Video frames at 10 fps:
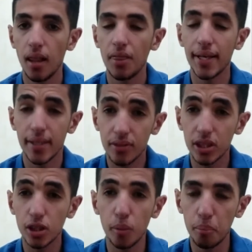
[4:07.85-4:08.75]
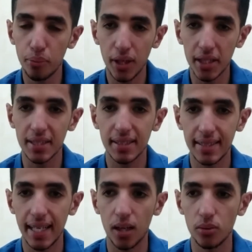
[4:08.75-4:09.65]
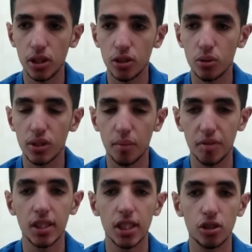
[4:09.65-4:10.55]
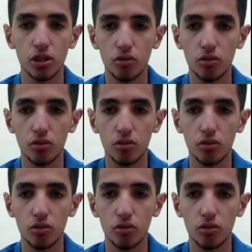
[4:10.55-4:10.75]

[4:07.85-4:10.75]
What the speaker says: that if it's compressed down into something that you could